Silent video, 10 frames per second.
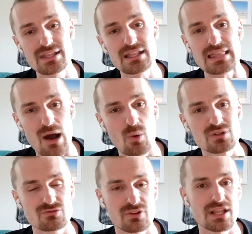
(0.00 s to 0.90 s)
that was
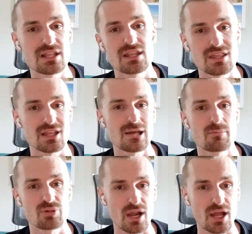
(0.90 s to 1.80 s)
really the thing that
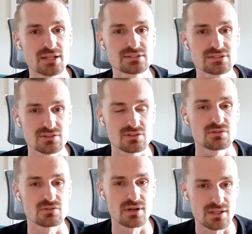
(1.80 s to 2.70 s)
brought us to
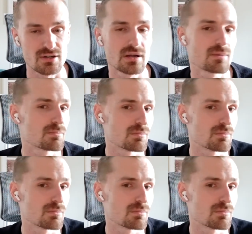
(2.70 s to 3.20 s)
Ethereum,